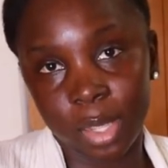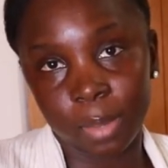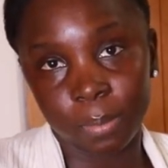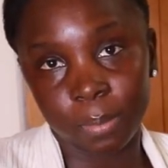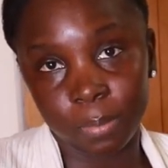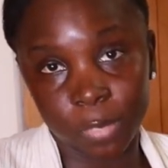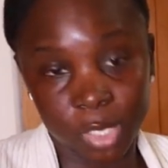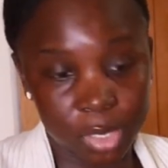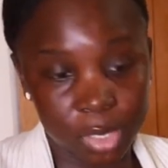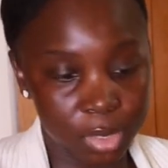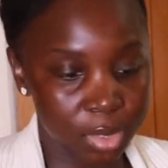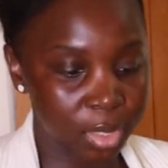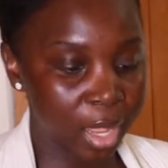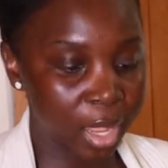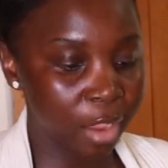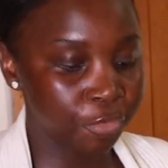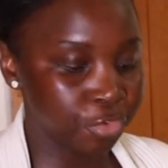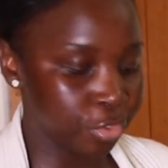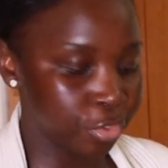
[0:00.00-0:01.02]
them this
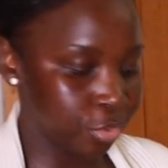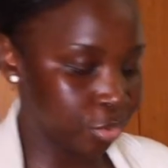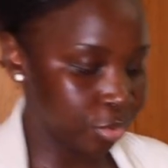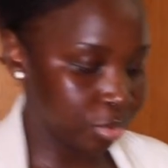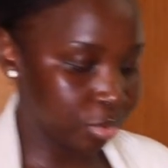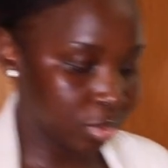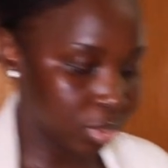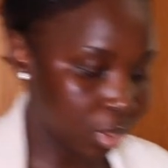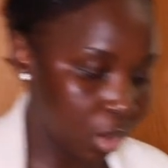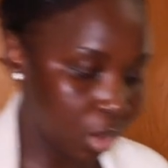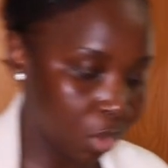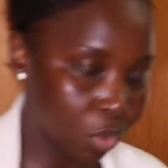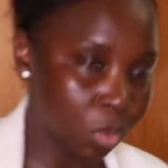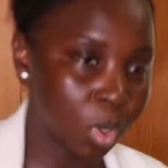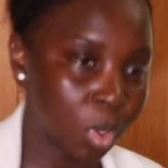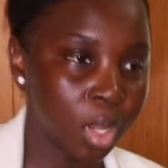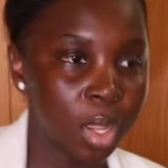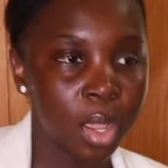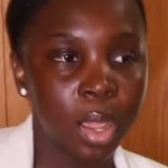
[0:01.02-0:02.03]
afternoon,
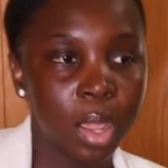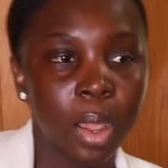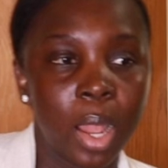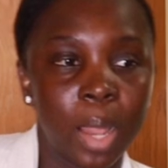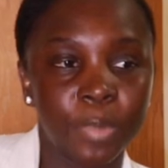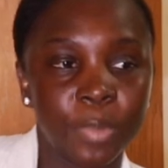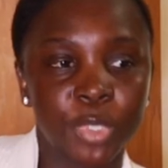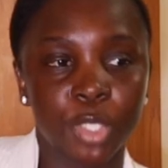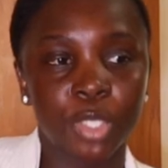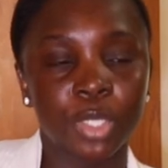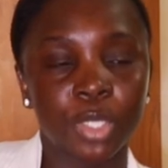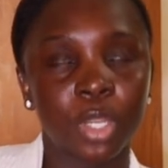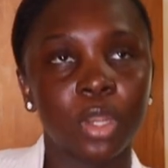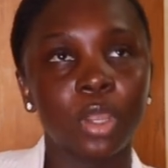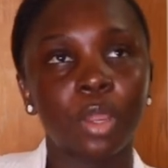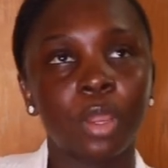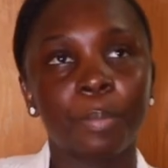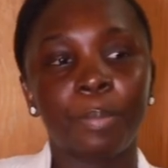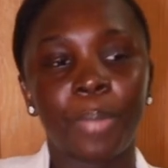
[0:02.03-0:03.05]
so I'm just
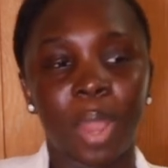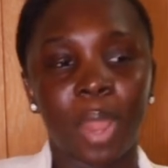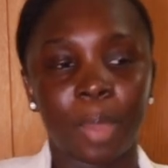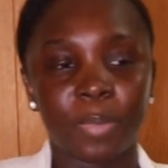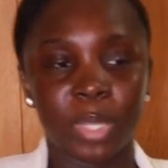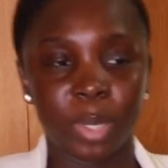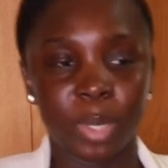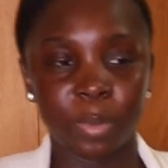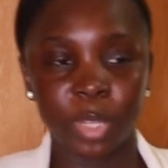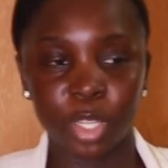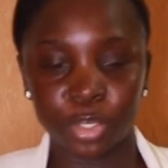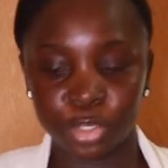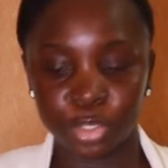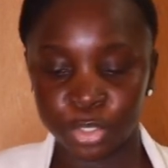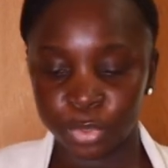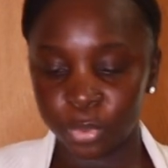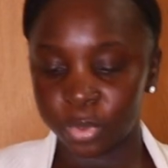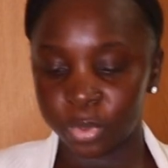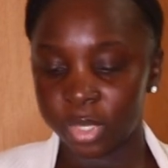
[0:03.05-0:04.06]
gonna pop them
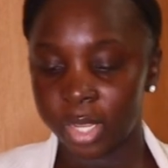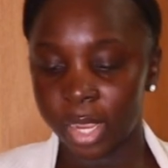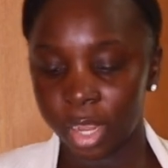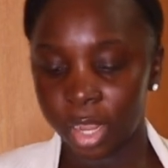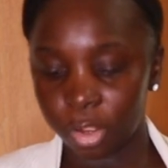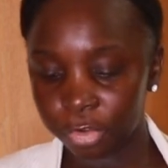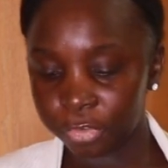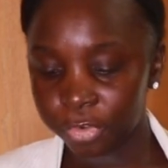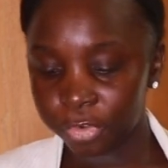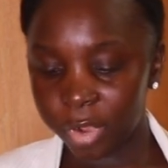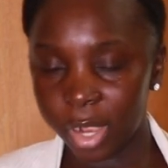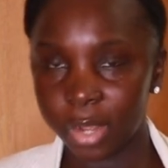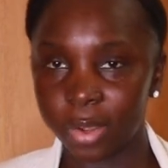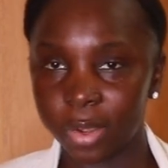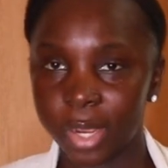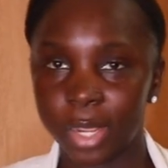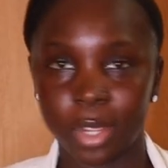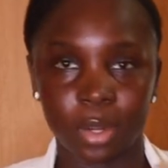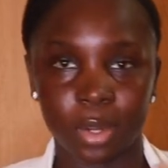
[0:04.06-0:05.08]
into the air
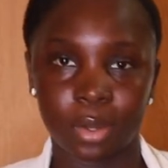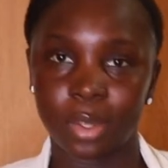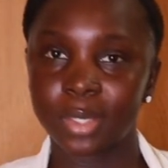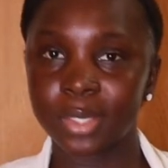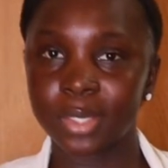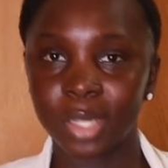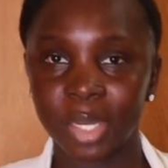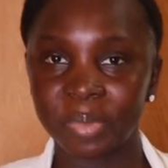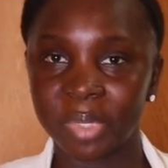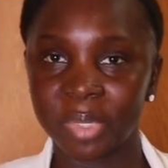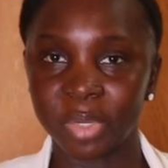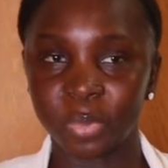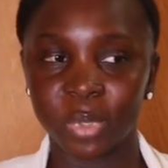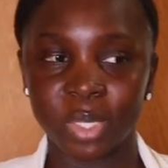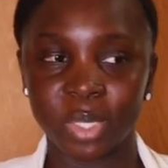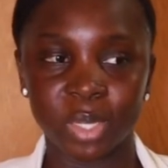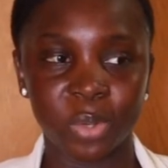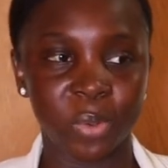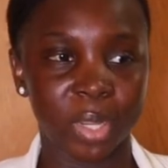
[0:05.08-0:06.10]
fryer and it's gonna be
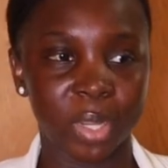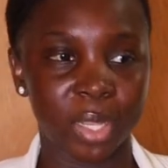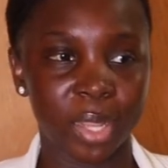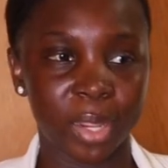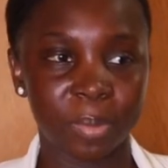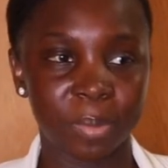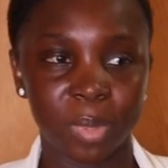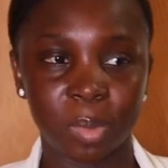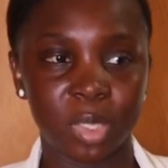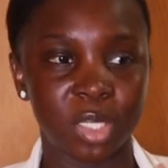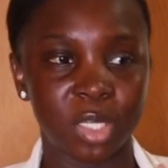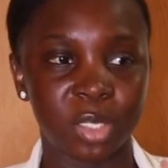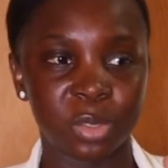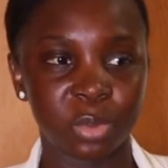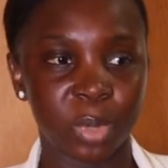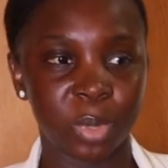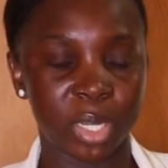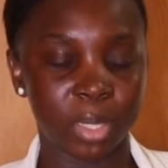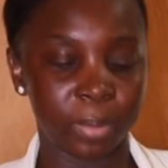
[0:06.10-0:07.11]
really quick, like maybe
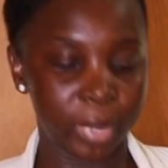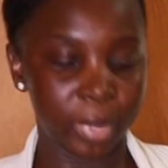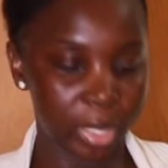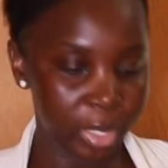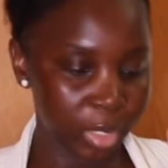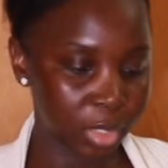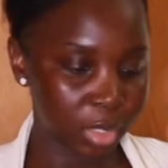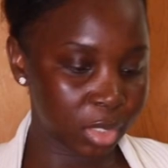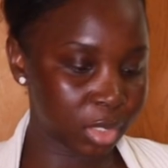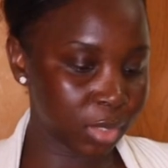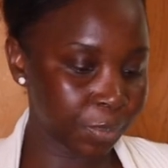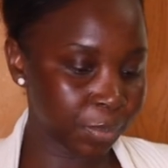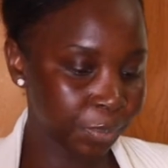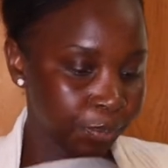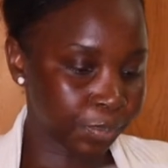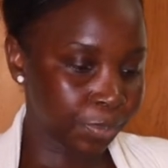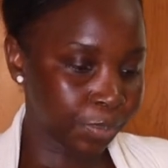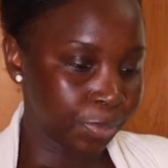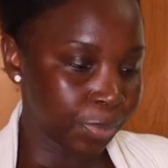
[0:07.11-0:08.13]
20 minutes.
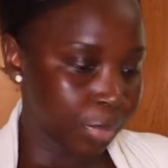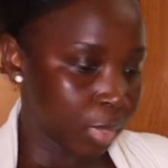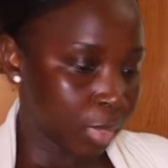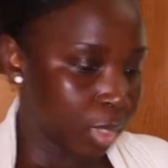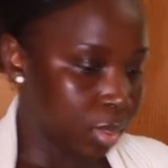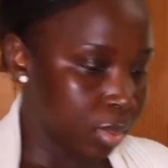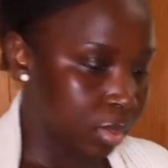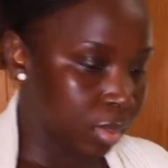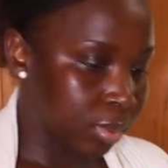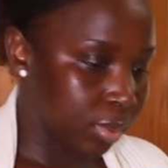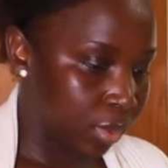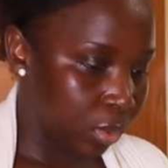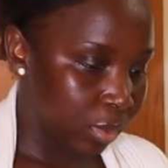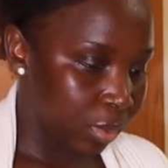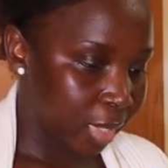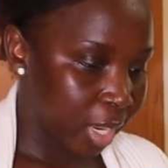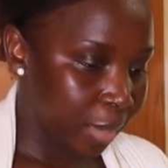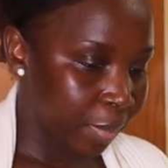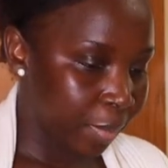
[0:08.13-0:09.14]

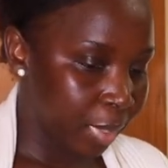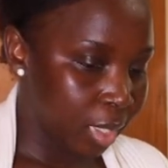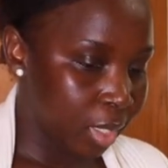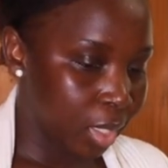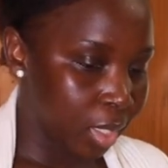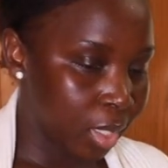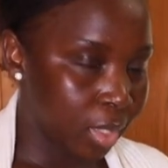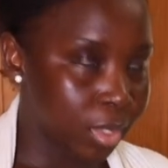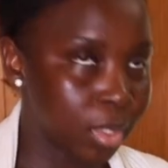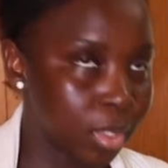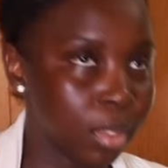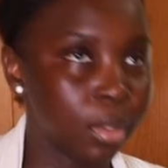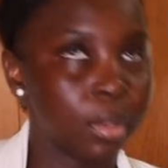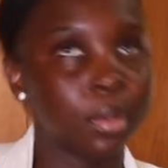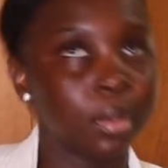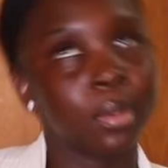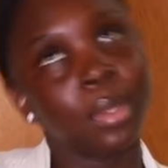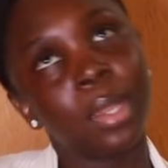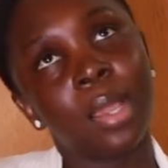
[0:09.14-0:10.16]
So that'd be it.
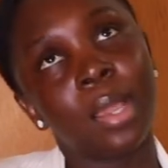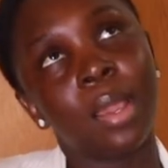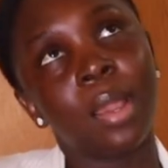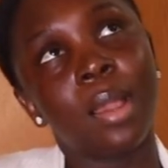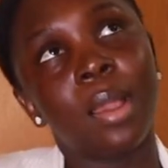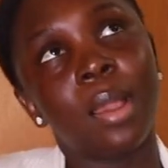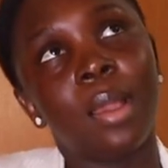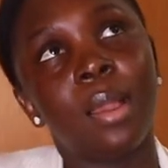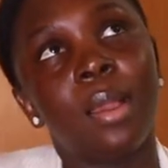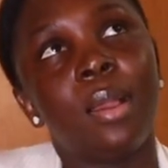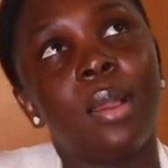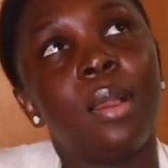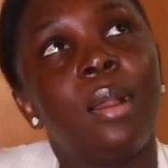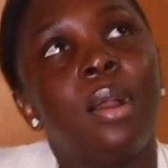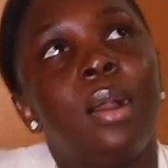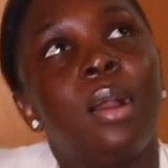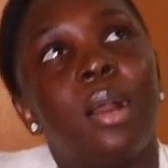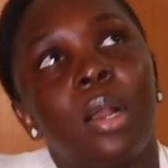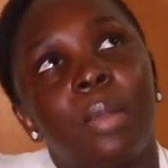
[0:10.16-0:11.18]

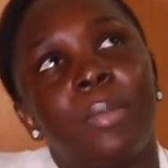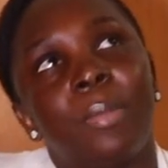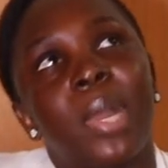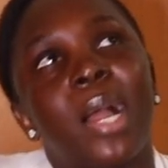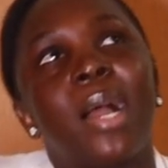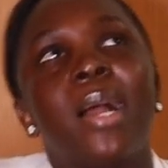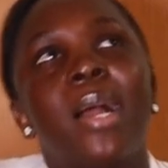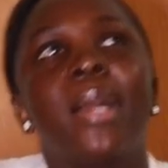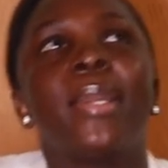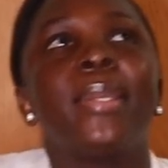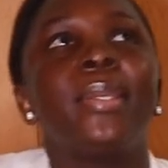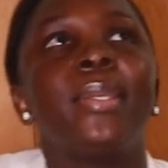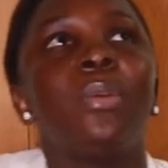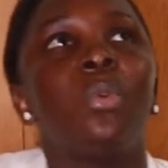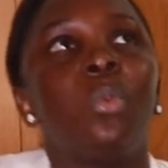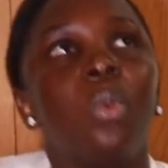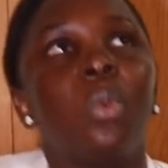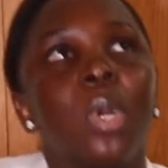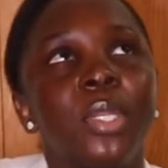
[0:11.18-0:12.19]
Um,
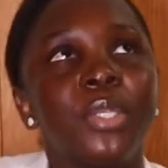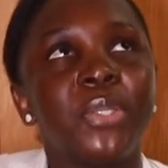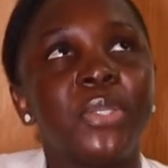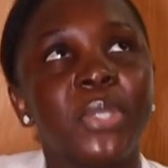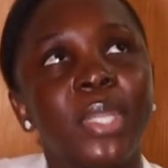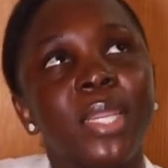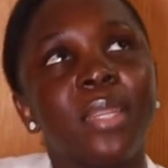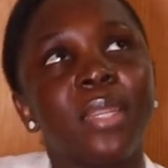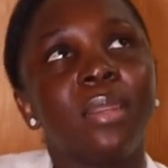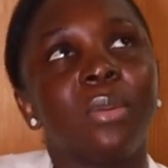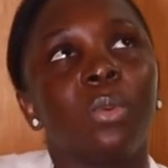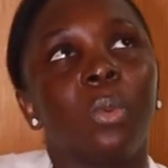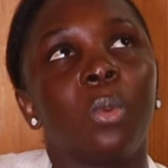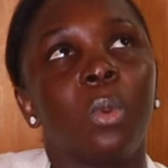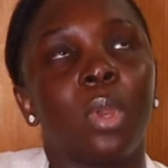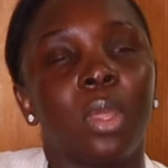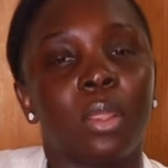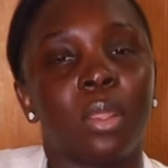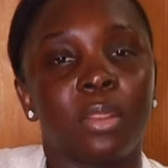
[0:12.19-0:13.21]
I want to eat it
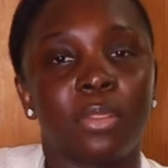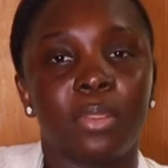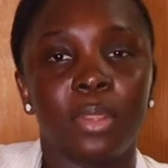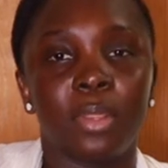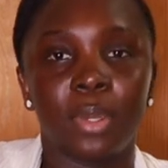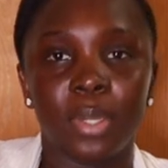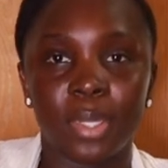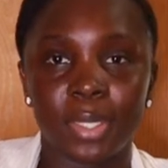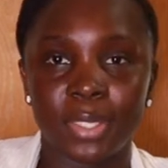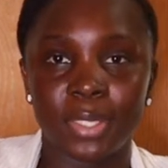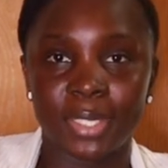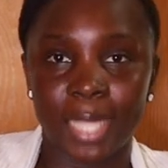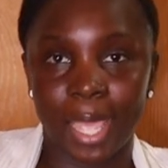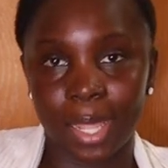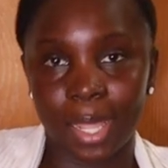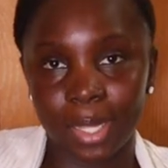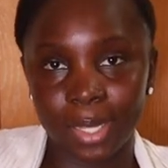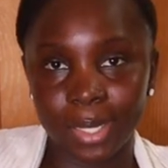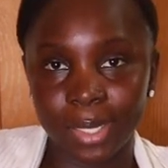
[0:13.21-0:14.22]
with
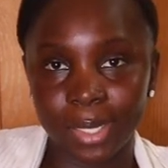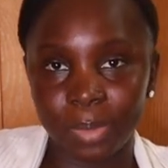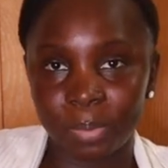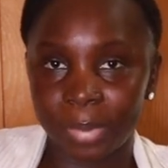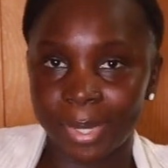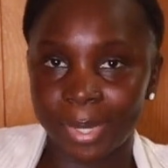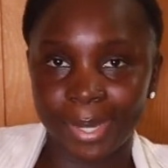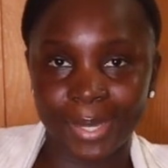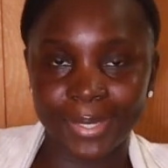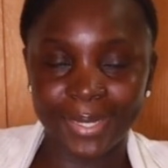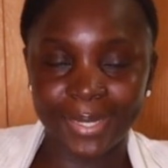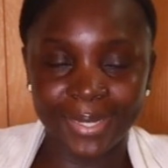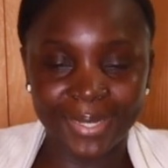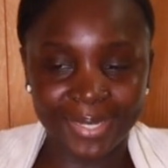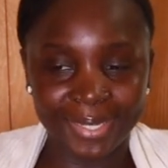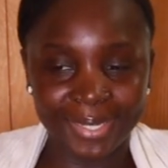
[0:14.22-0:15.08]
salad, but